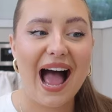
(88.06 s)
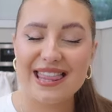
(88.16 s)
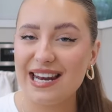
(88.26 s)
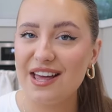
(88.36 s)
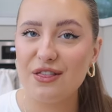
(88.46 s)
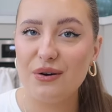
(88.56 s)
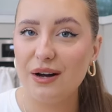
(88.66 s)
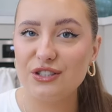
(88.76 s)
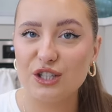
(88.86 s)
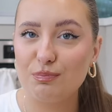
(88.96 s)
and then I thought
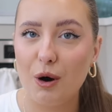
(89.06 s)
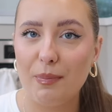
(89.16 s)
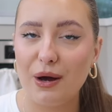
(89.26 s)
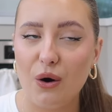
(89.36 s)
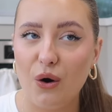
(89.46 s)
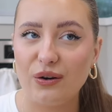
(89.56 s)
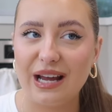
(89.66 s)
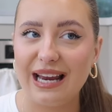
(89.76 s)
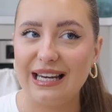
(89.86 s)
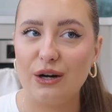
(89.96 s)
I'd just pop it on
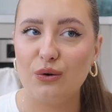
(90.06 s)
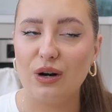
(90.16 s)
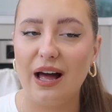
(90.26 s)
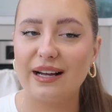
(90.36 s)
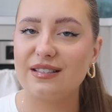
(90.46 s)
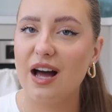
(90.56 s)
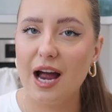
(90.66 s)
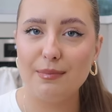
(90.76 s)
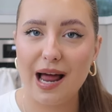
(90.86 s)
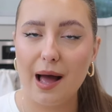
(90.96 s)
a little like
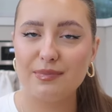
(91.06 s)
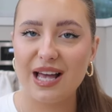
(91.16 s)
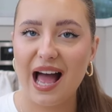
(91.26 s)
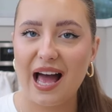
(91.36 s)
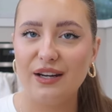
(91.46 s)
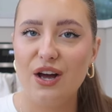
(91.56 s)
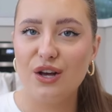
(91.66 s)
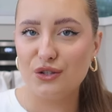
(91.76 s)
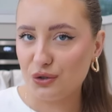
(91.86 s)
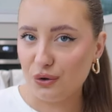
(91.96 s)
time lapse and
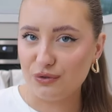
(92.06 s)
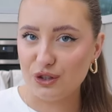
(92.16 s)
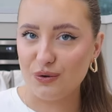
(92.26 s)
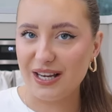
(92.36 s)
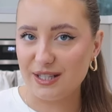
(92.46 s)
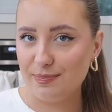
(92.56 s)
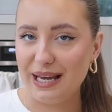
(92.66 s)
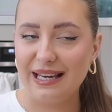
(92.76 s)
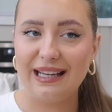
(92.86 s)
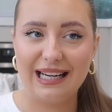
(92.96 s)
sort of do a
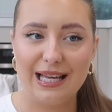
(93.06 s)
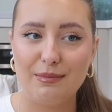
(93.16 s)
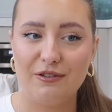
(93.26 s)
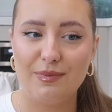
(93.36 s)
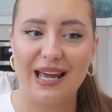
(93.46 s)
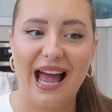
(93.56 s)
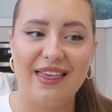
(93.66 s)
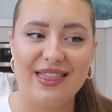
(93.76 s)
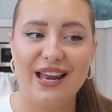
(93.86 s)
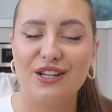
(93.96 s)
speed clean with me
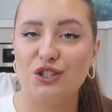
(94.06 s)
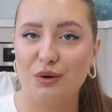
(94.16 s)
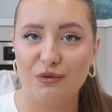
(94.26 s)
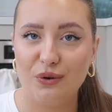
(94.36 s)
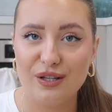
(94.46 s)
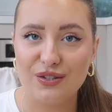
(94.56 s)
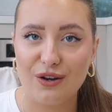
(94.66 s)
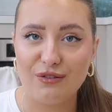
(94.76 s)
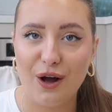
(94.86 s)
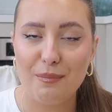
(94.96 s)
and then do a
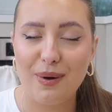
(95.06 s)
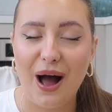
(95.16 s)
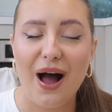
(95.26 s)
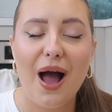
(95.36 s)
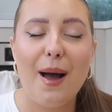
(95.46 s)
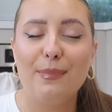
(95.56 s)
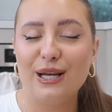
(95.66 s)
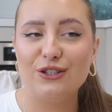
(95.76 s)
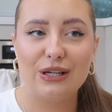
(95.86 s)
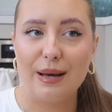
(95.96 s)
voiceover. But
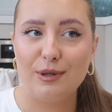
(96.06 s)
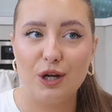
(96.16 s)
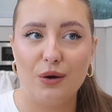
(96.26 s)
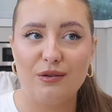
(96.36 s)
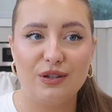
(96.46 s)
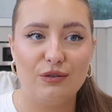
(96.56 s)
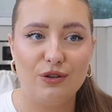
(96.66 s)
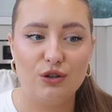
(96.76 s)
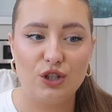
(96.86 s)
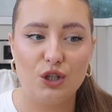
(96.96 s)
please do let me know if in the
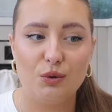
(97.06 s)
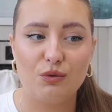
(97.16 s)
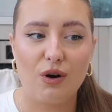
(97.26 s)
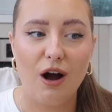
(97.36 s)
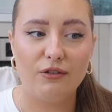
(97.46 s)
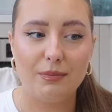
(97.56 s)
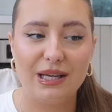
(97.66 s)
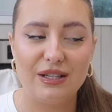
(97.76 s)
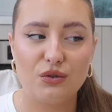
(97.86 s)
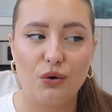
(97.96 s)
future you would rather
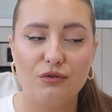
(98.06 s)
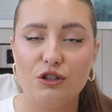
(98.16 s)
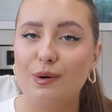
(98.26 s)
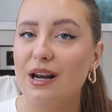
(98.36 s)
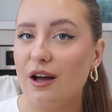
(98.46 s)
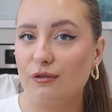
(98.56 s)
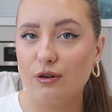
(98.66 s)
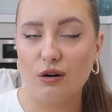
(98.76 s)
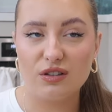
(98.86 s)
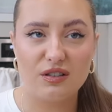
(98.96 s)
me sort of do it like
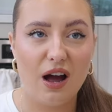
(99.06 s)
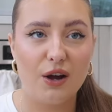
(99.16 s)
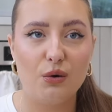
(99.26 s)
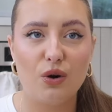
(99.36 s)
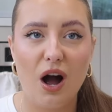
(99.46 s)
vlog style,